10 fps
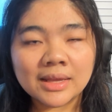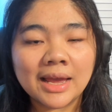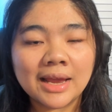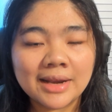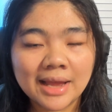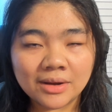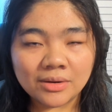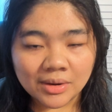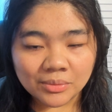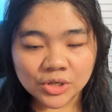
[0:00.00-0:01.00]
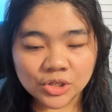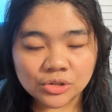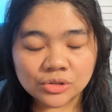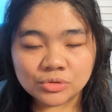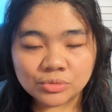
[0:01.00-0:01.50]
And now I want
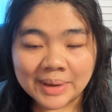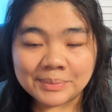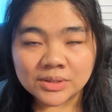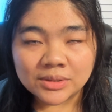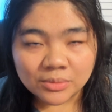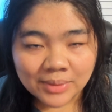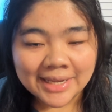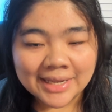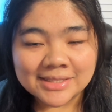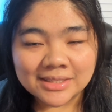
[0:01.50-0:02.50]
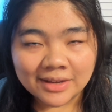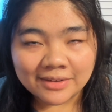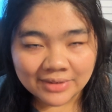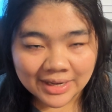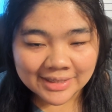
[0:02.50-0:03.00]
to swipe to the right until I
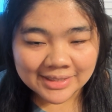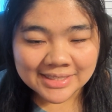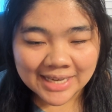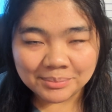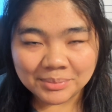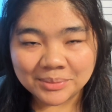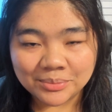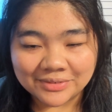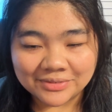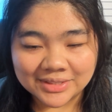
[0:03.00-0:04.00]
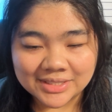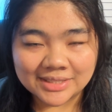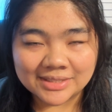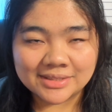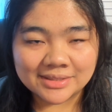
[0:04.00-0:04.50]
find typing preferences.